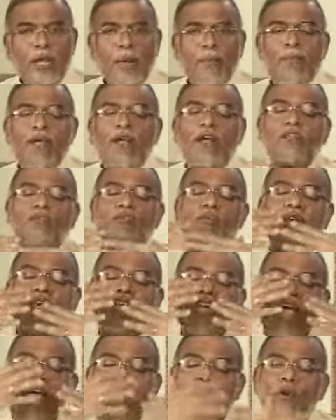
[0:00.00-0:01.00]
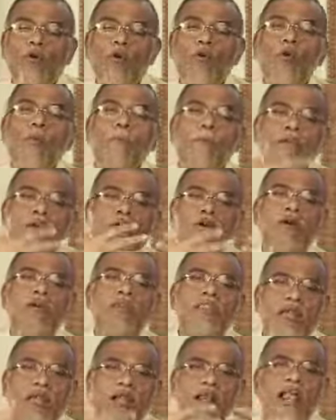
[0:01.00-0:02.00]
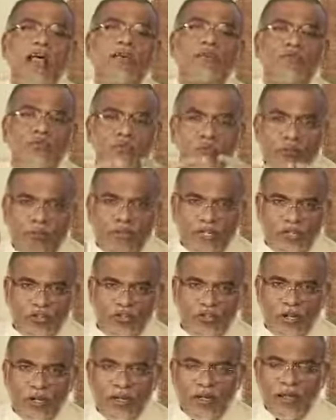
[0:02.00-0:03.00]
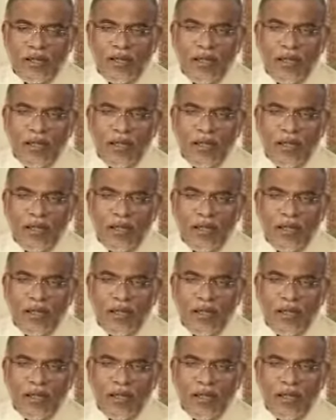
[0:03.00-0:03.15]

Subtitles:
because one can go beyond the classroom teaching